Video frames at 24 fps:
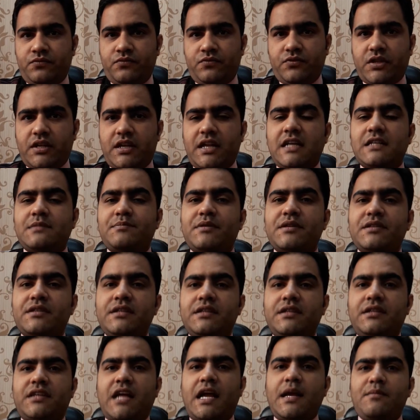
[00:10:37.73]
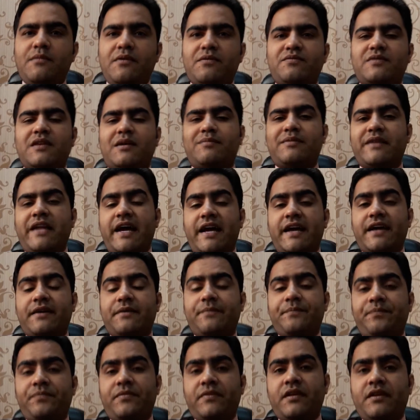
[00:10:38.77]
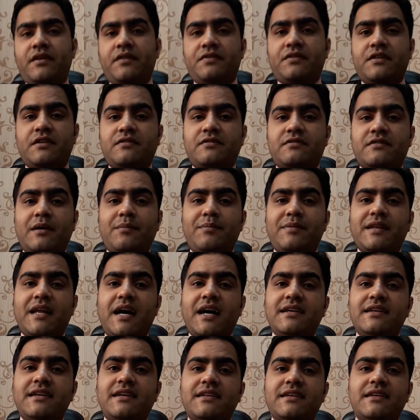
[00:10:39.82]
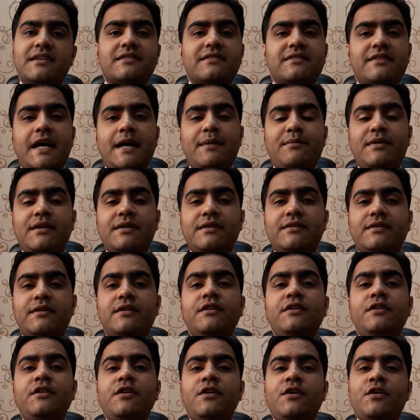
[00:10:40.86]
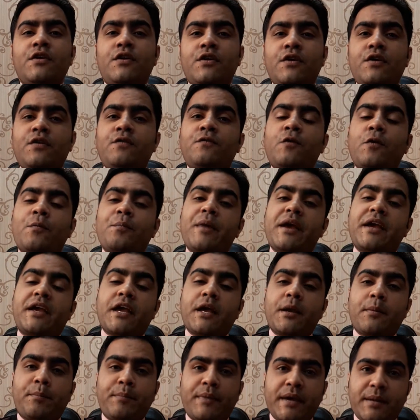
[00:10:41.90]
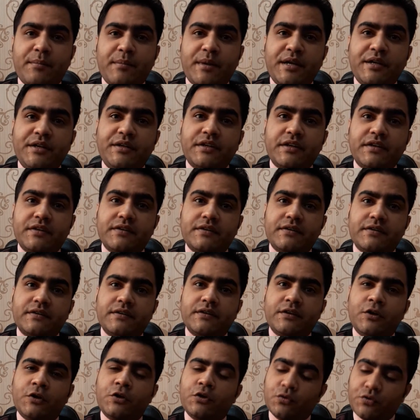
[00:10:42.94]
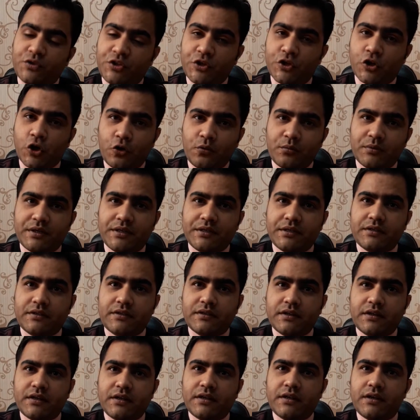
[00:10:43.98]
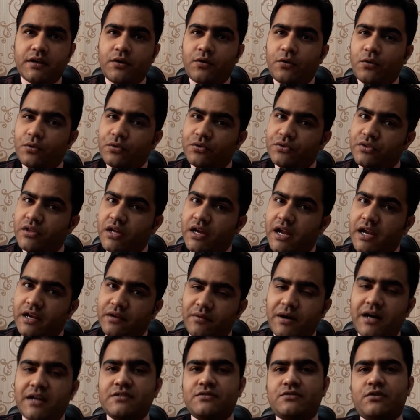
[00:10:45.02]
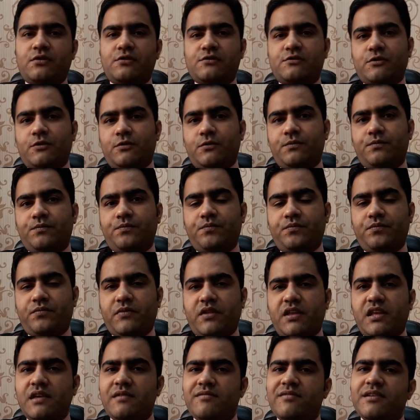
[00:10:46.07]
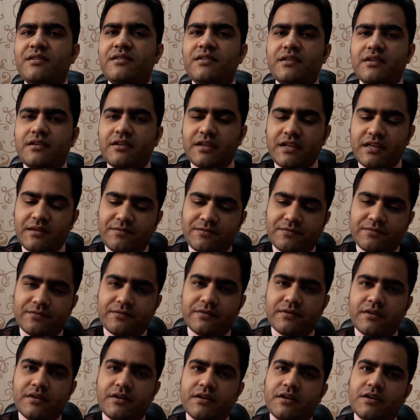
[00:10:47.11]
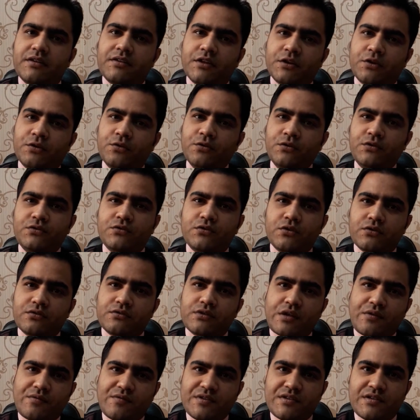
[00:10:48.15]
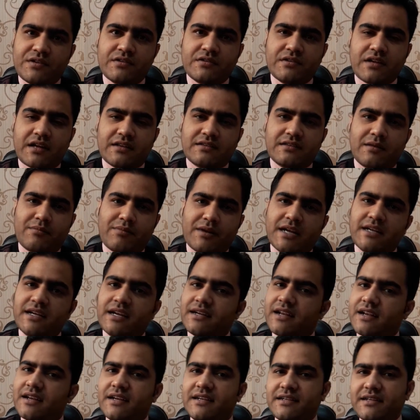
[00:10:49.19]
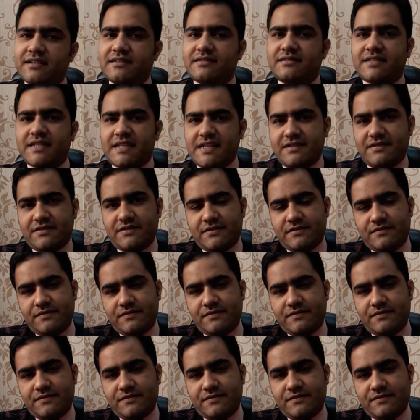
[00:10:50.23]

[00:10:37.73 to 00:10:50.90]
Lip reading: then as per the time of supply, the supplier is liable for making payment to the government on the advance also, even if the goods or services are supplied at a later stage.